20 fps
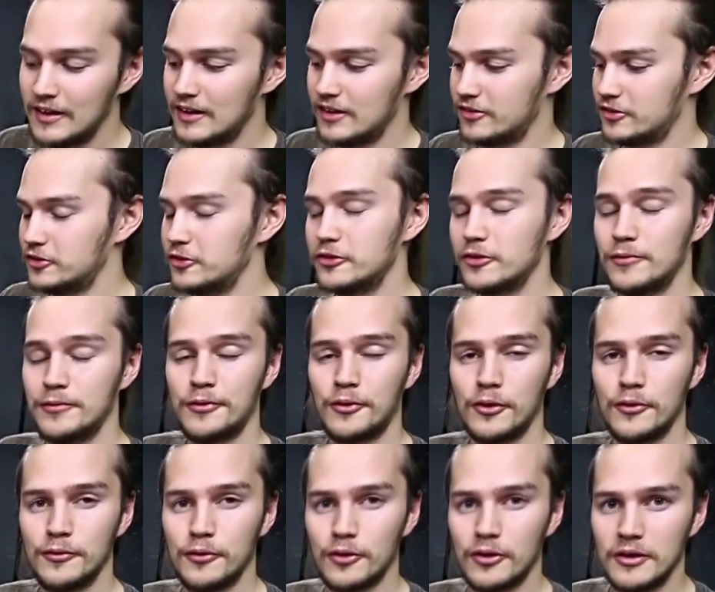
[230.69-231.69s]
It's just a
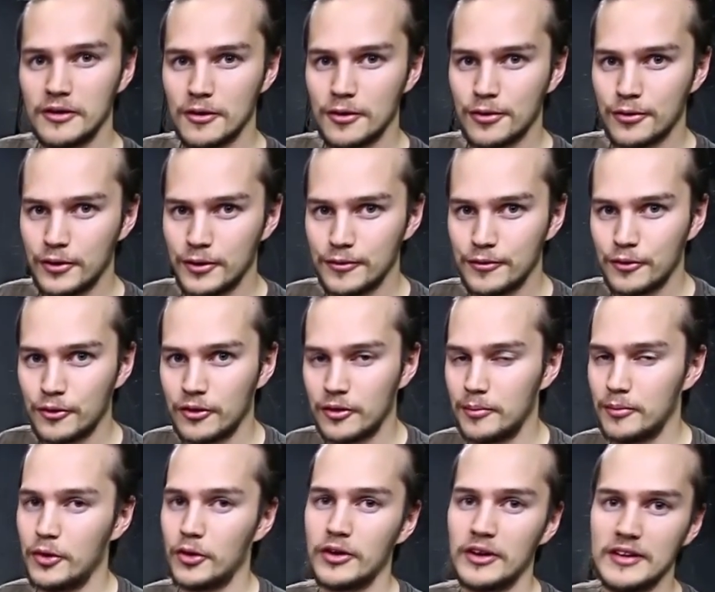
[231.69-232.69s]
4/4 and a 3/4
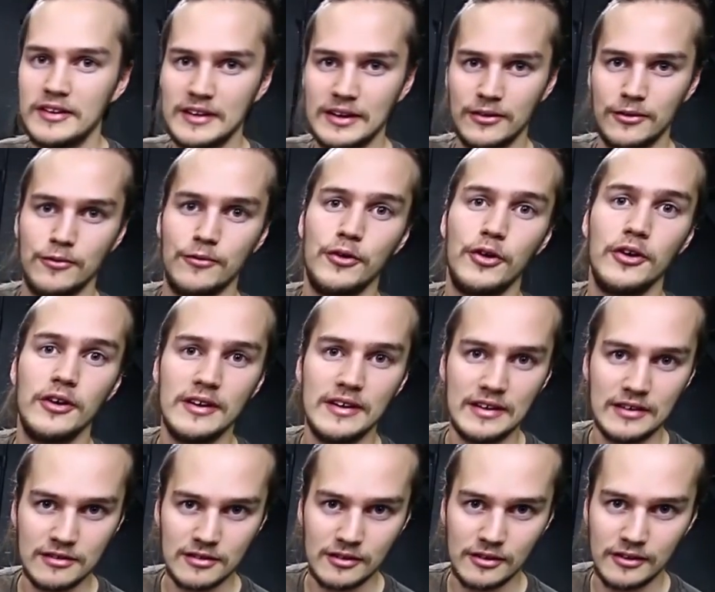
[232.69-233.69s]
broken down very
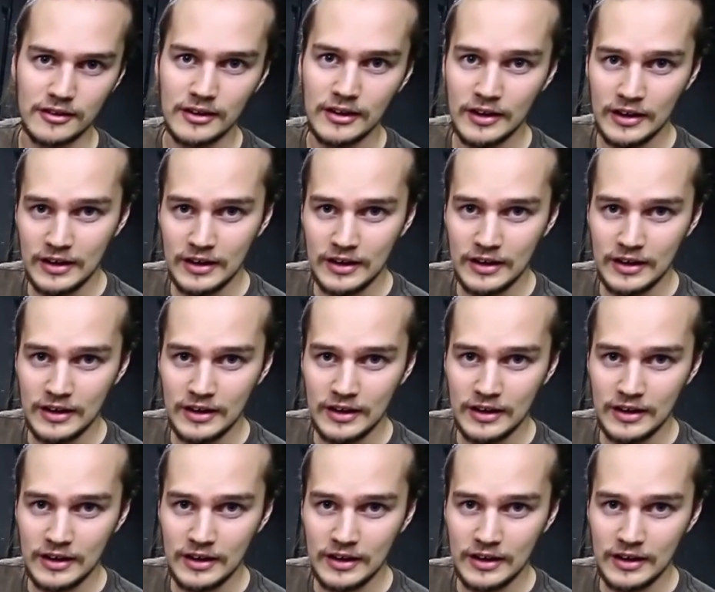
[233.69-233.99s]
easily.